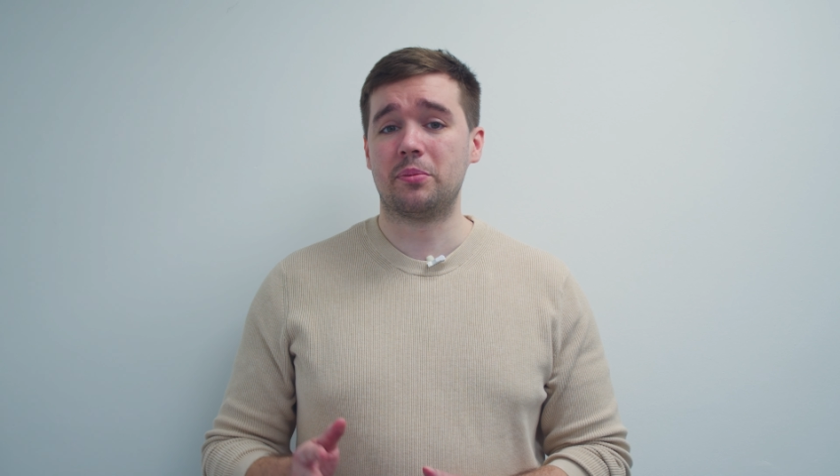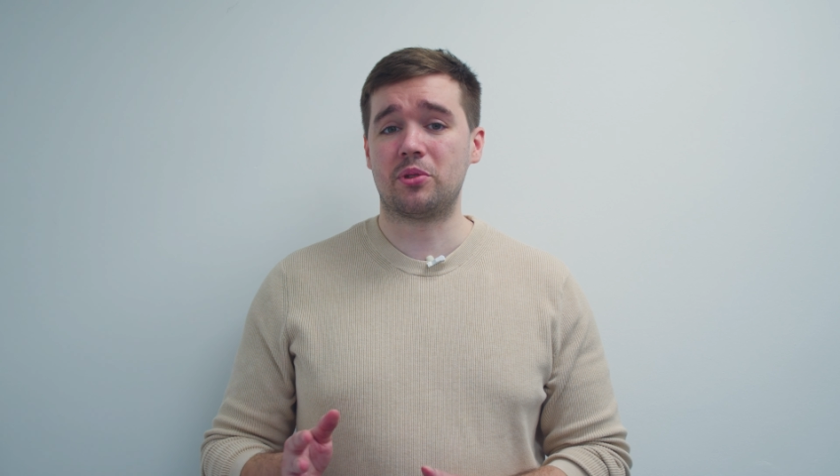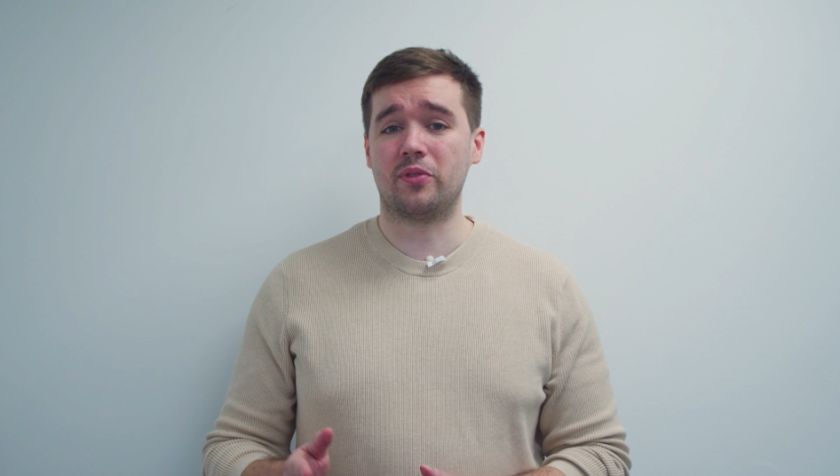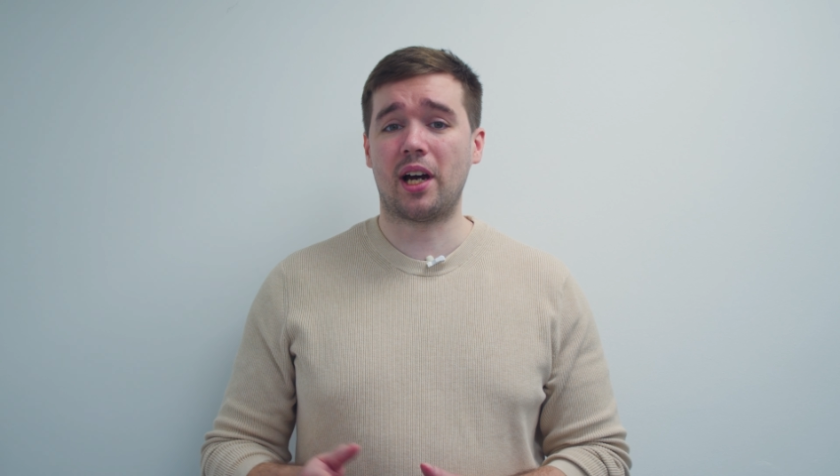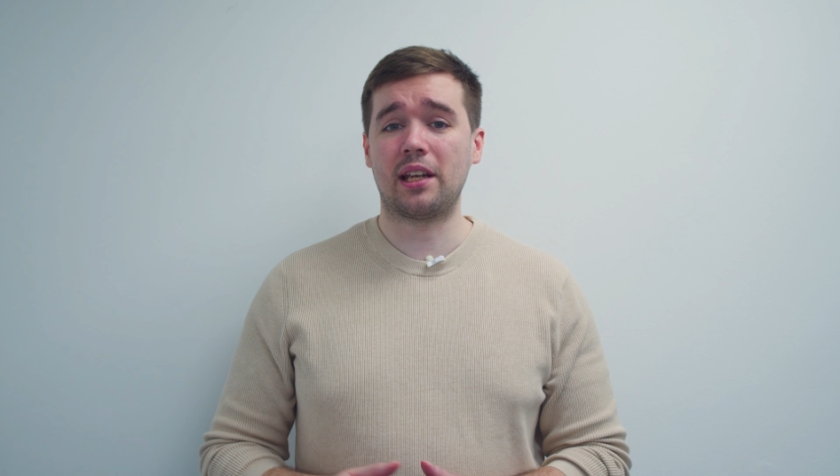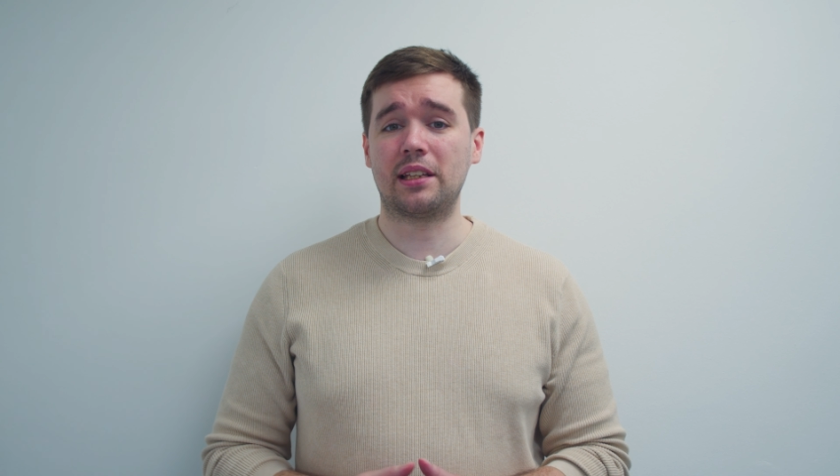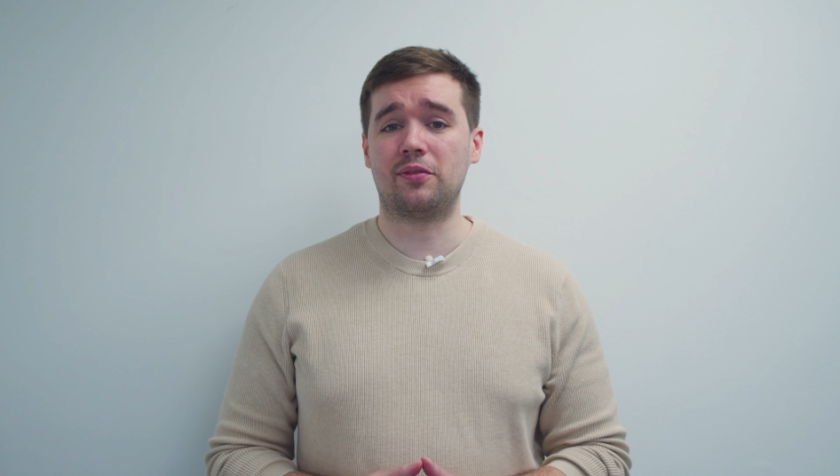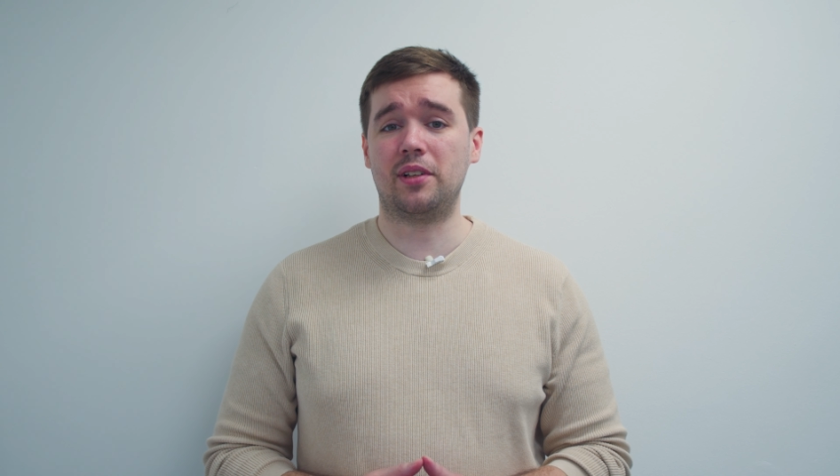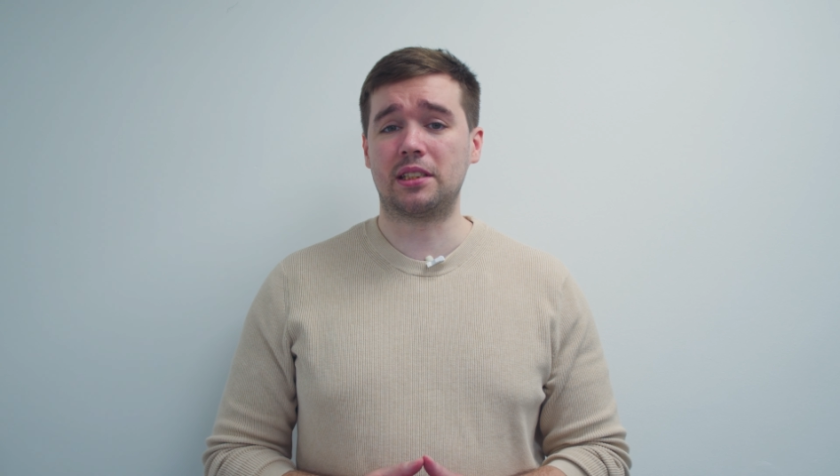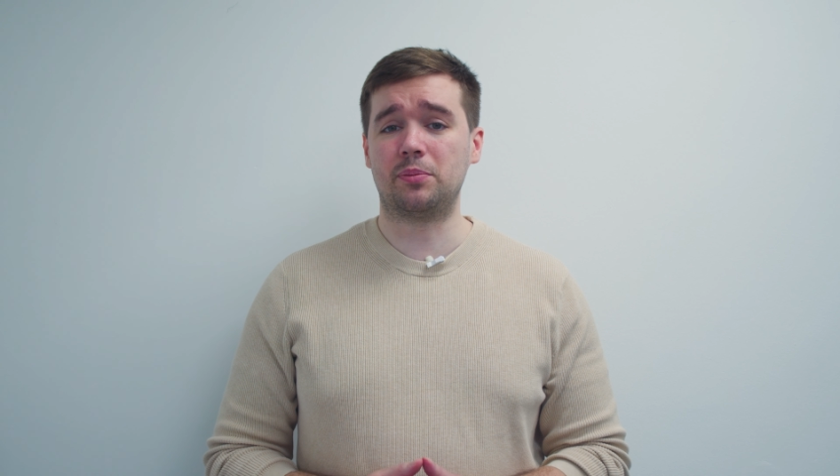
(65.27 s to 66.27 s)
providing the
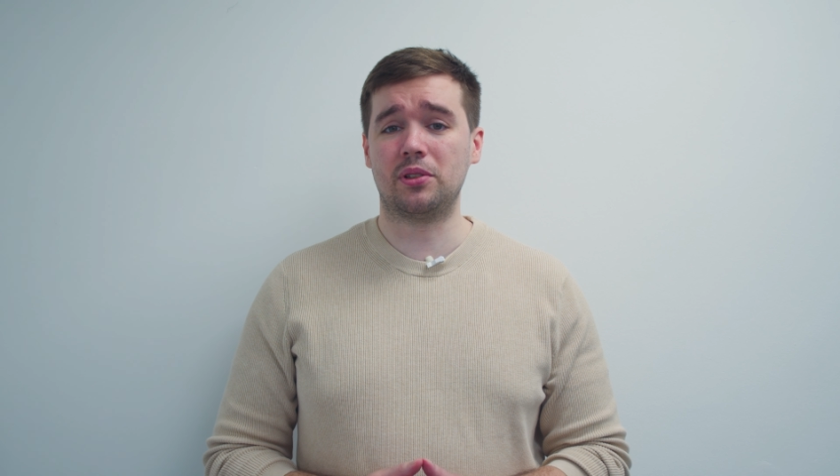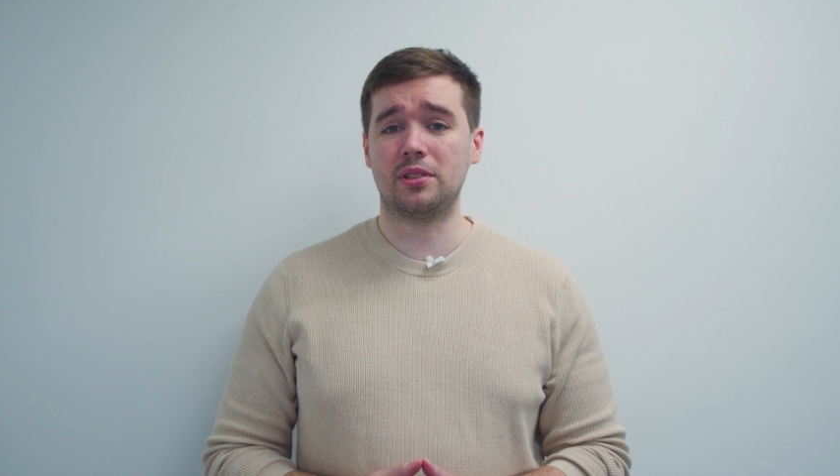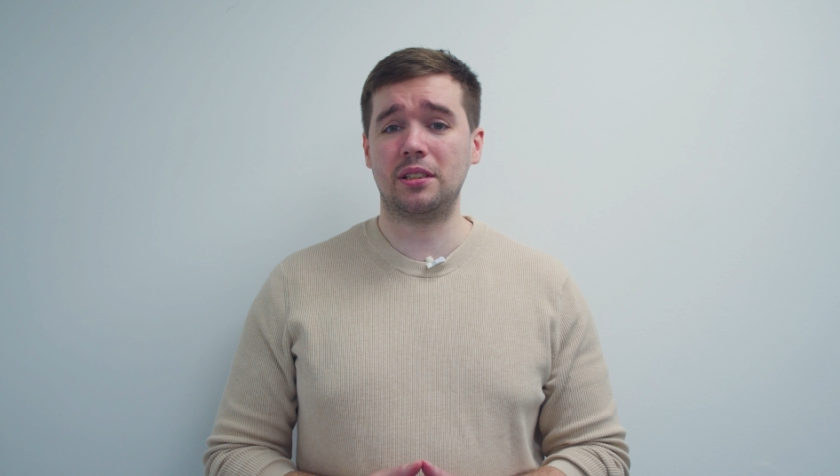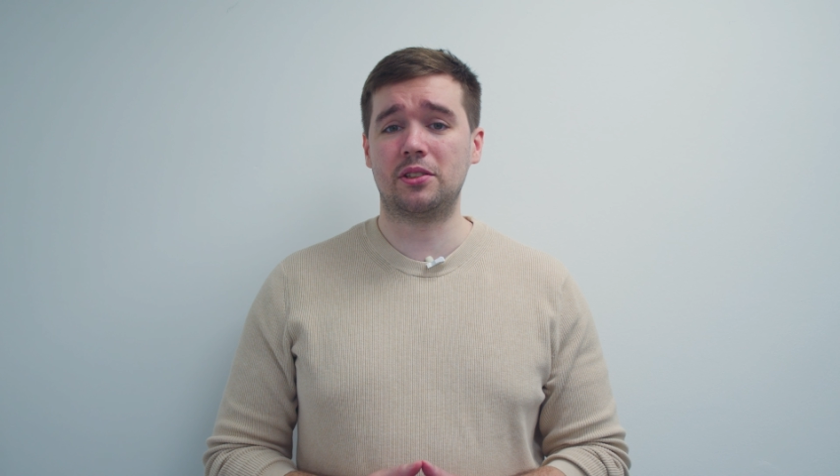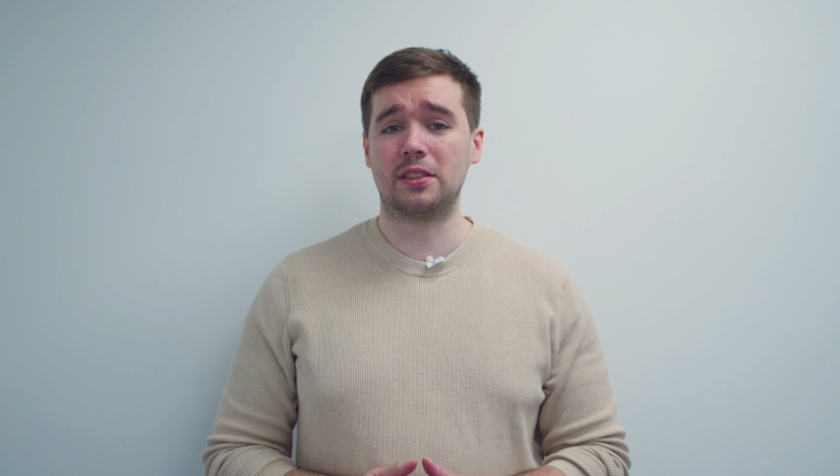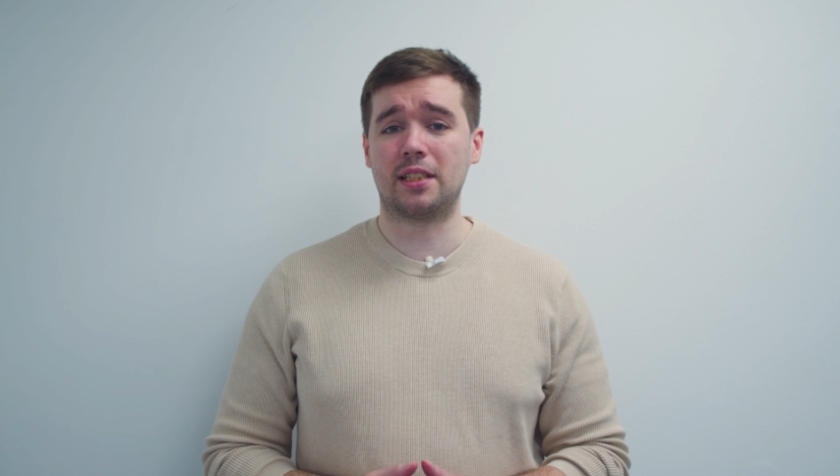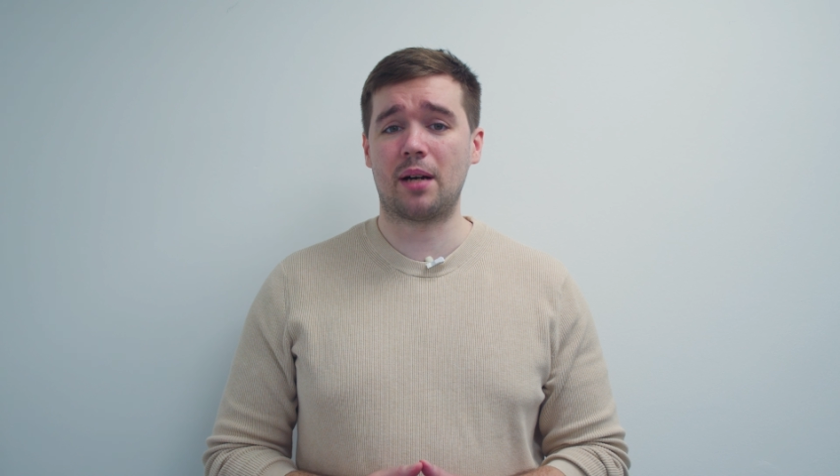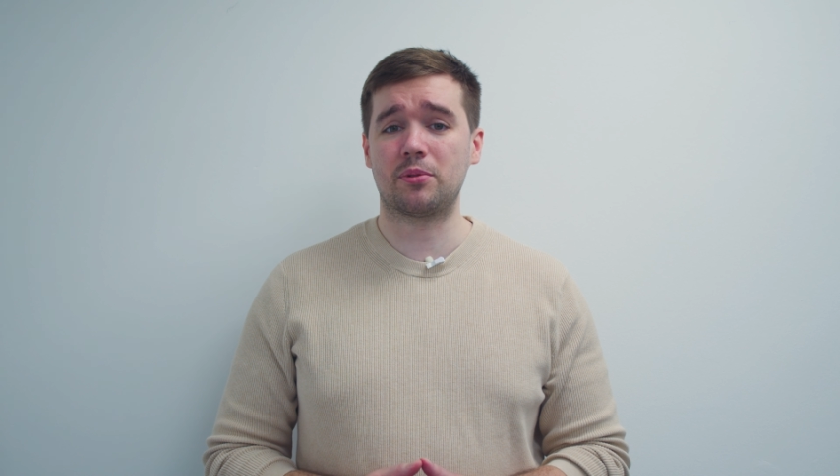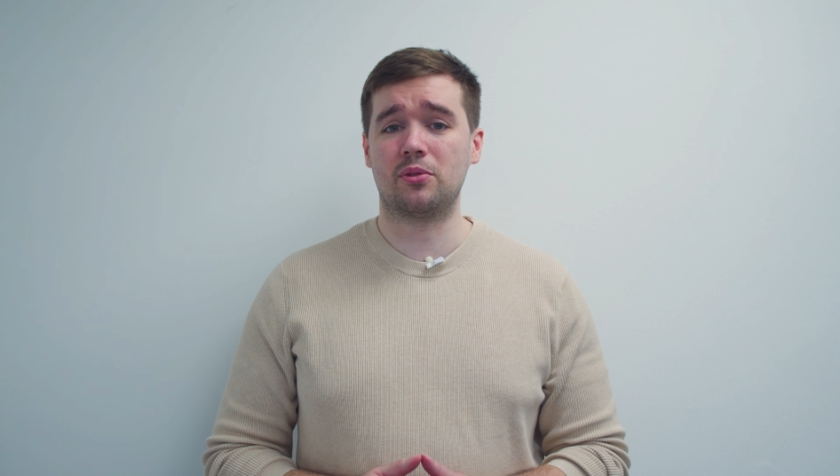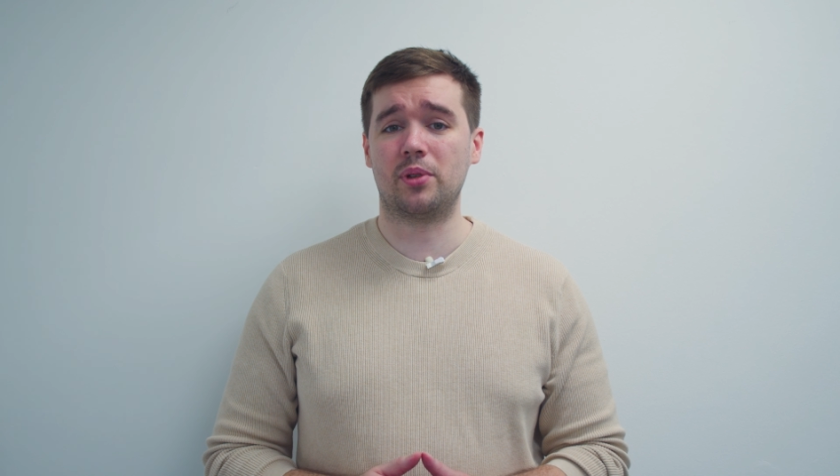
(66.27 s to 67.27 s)
flexibility to
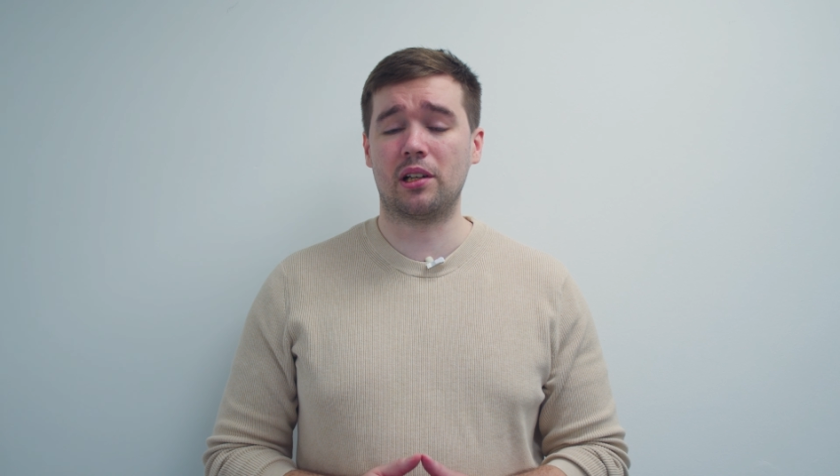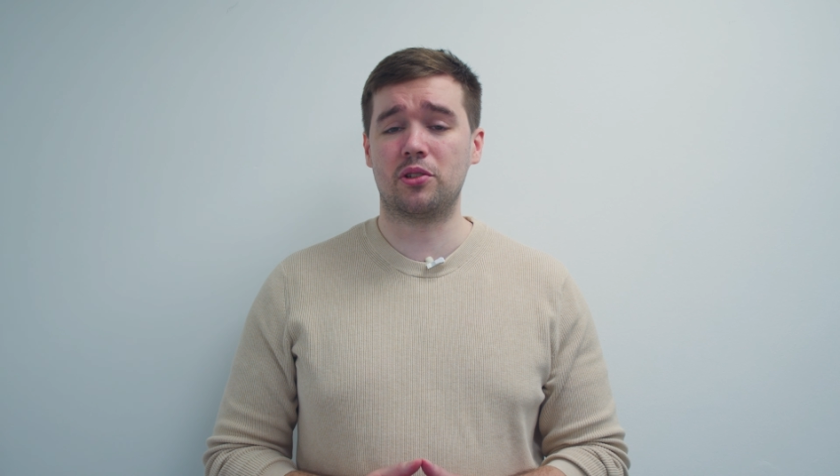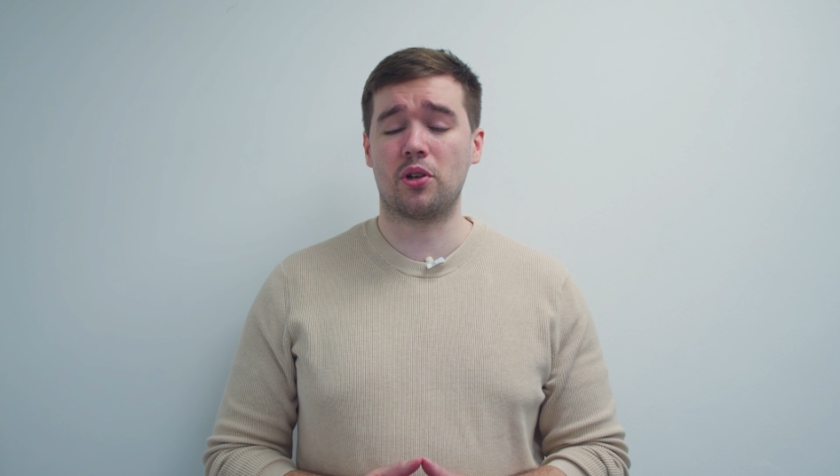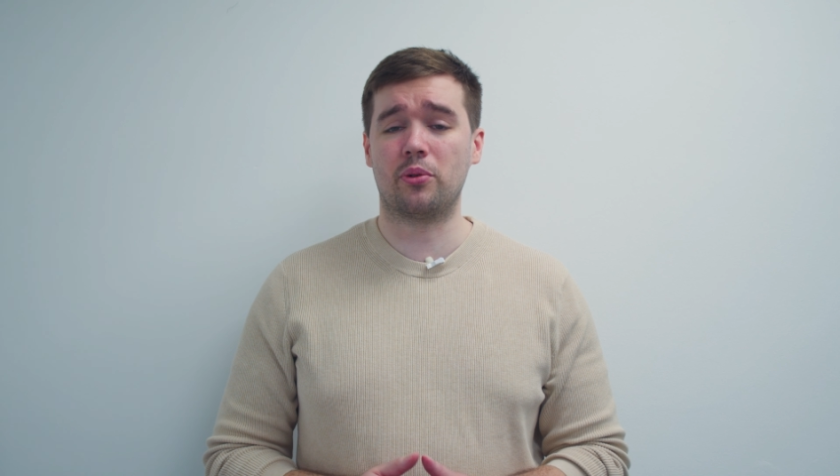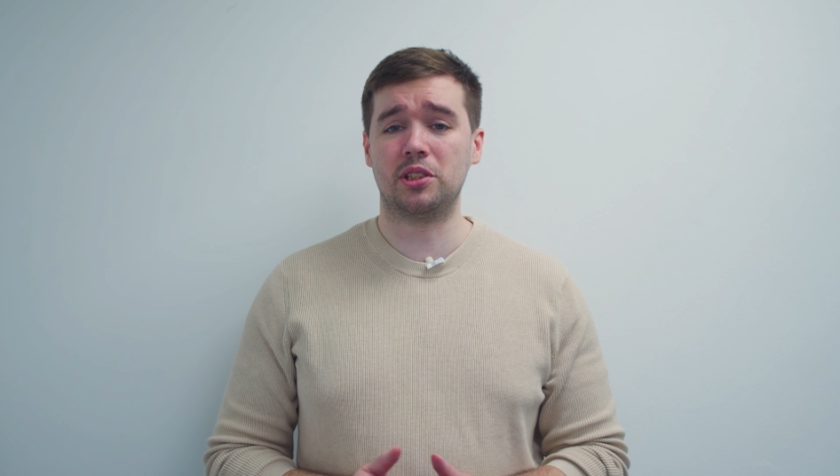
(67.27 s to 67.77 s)
adapt to regulatory